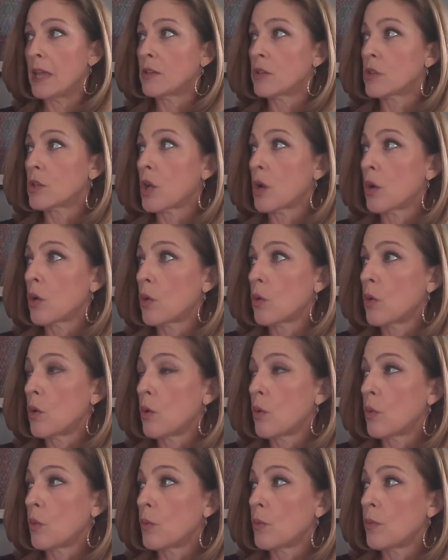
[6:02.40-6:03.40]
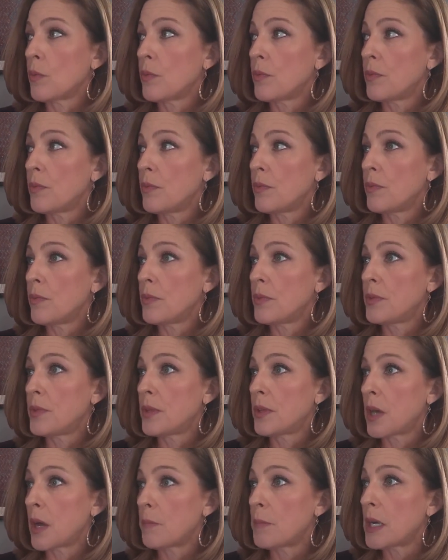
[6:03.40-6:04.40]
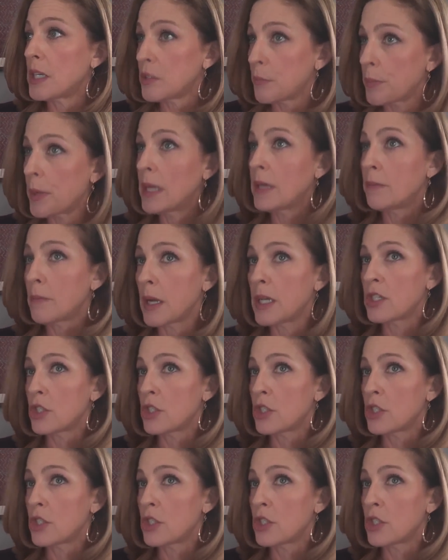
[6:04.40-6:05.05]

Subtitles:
so my